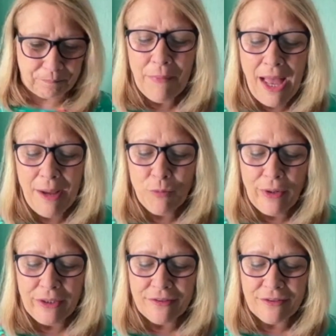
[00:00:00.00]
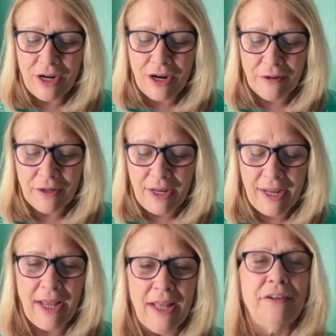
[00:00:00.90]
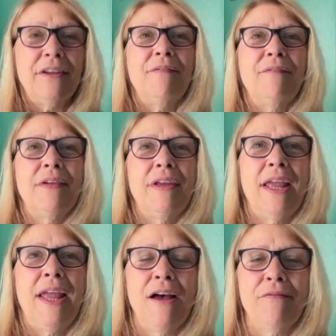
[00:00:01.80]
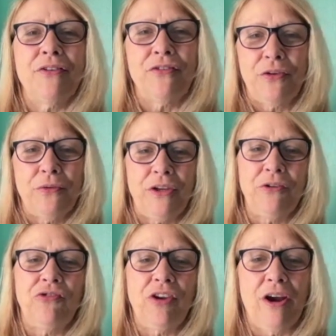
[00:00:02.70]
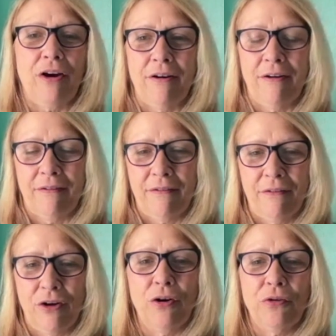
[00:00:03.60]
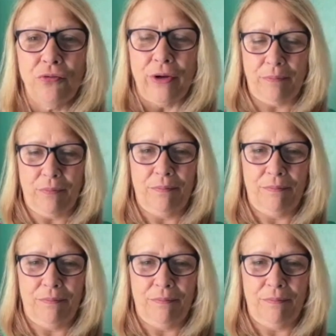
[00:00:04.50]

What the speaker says: I'm going to start and have Suzie share her dream.